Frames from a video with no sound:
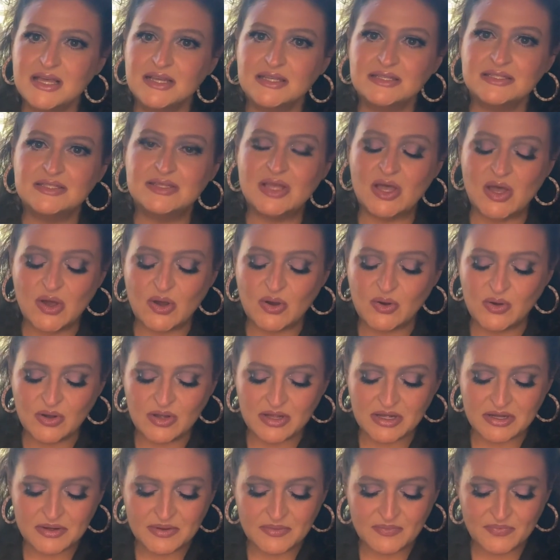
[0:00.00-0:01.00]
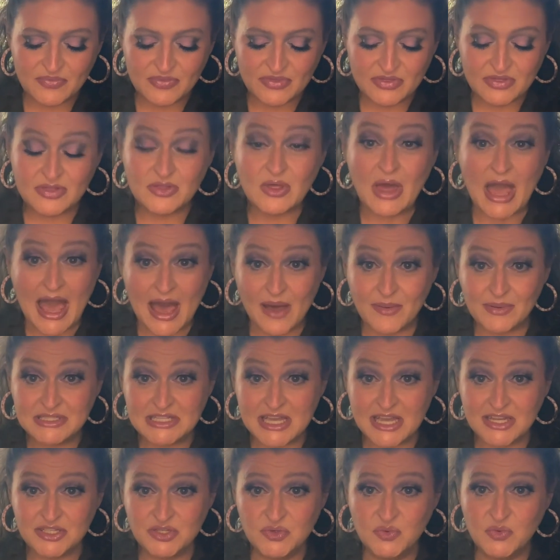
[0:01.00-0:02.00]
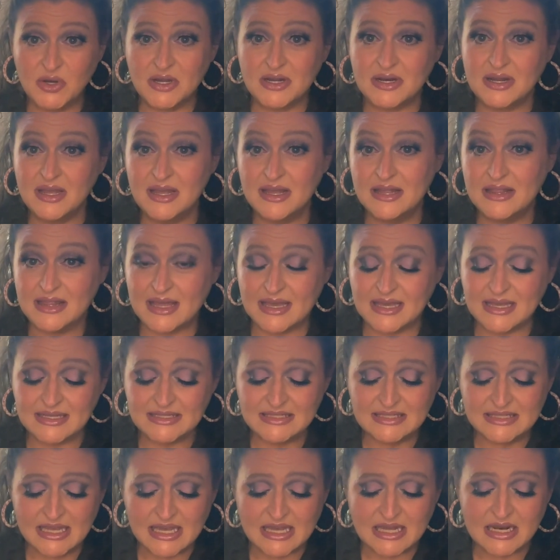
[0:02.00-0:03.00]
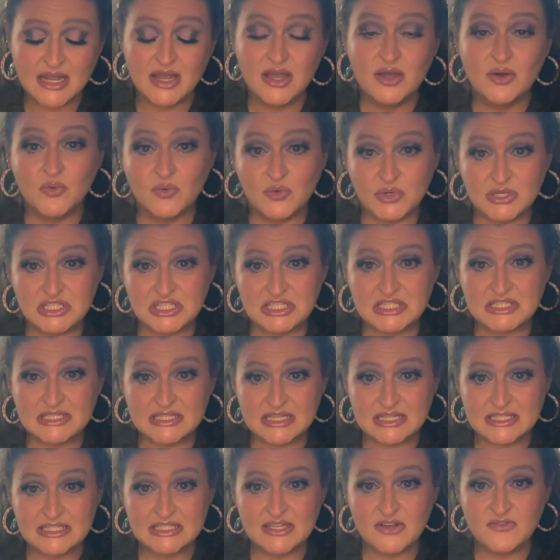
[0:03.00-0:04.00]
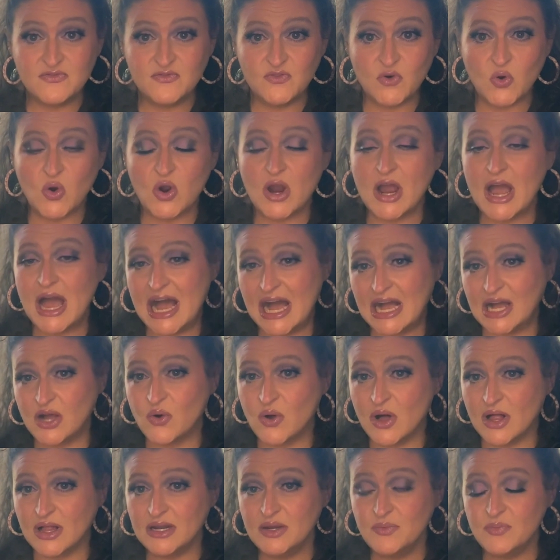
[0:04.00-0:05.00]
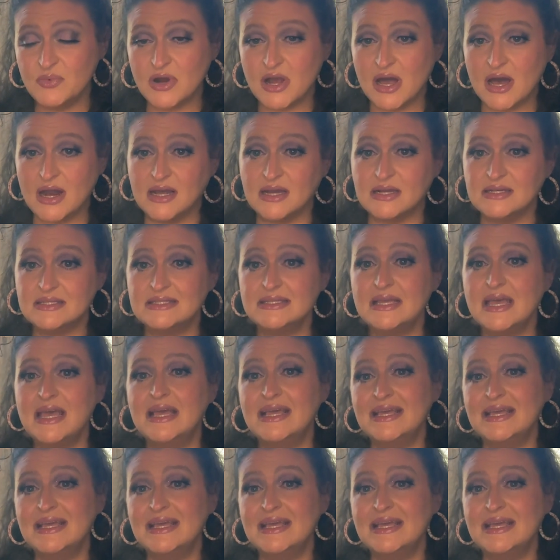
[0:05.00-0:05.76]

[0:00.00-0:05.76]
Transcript: So the habitation one, like I said, which is six to four high quality products,